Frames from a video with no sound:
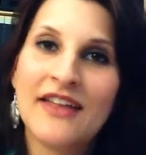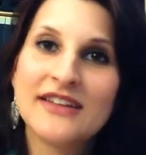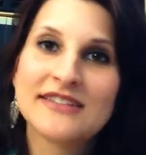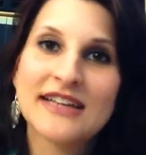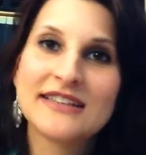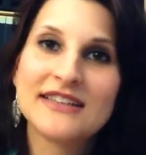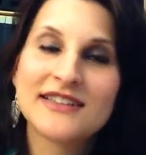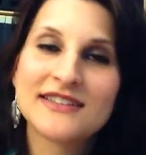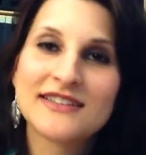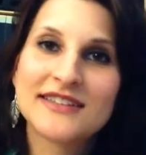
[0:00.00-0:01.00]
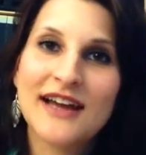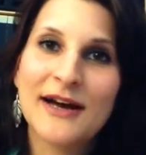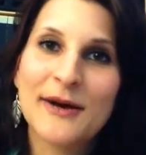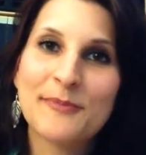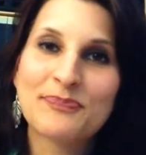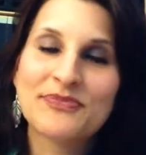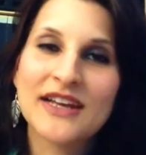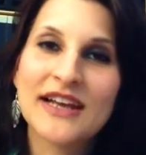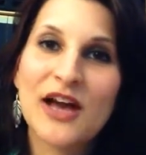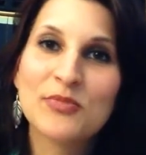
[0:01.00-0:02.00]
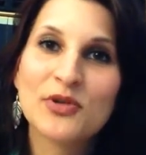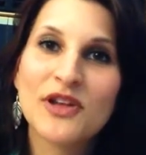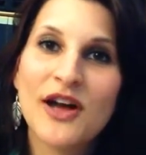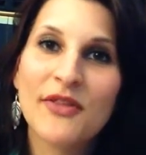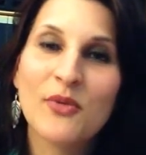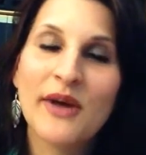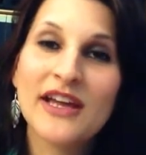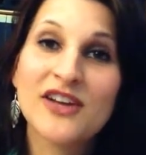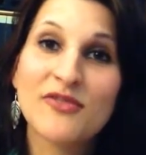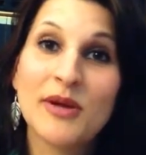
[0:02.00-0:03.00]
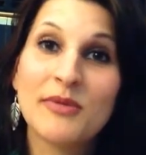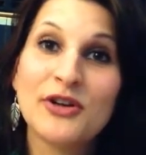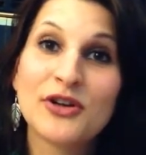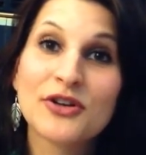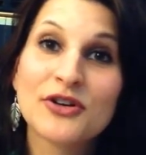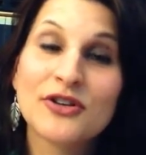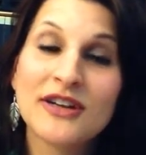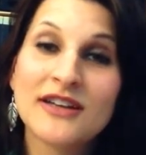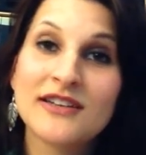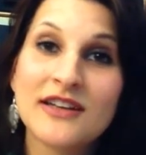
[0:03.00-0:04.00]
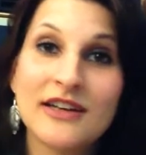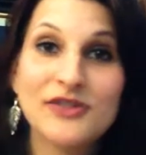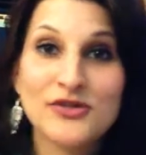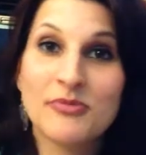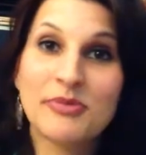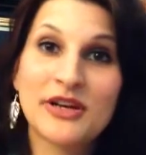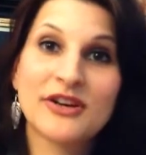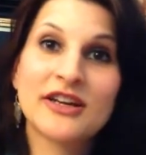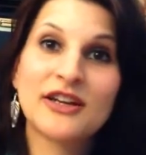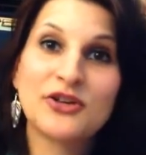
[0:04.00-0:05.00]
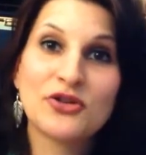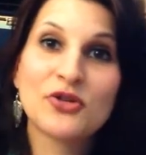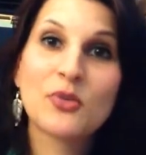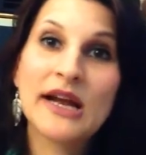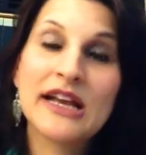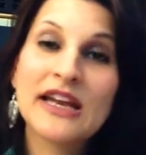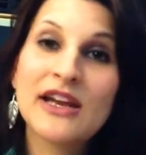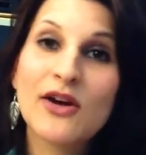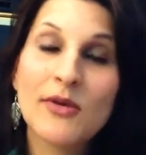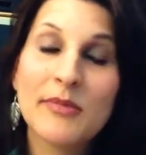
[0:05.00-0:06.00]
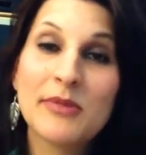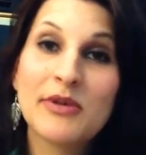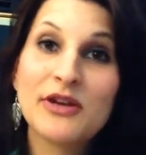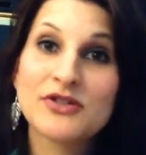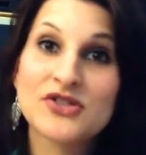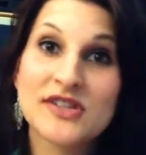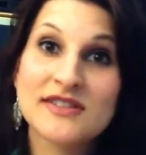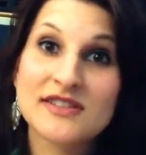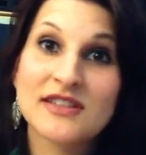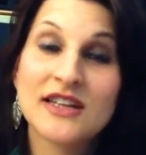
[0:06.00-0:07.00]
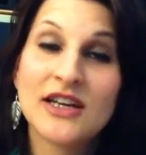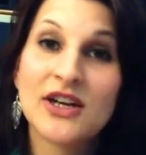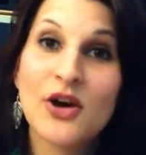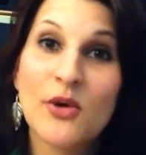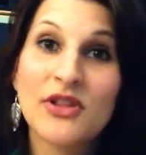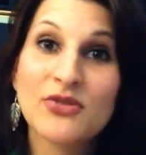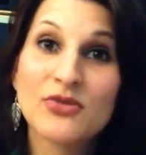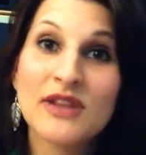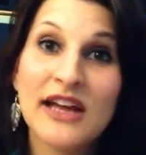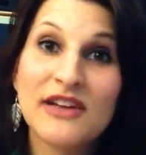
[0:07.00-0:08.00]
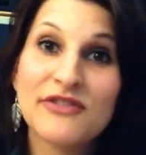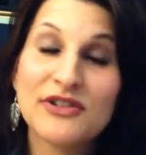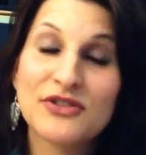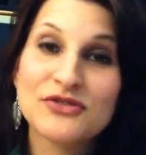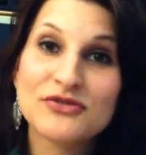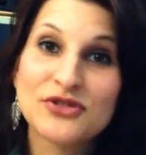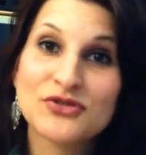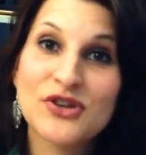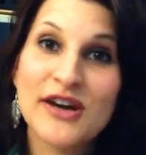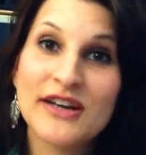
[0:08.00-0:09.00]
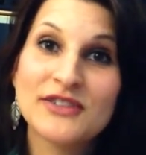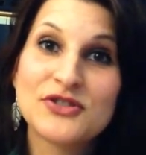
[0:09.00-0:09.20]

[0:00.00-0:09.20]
these ideas um, can help you along the way if maybe you're in an interim period and you're waiting or maybe you're just going through life and you're you're trying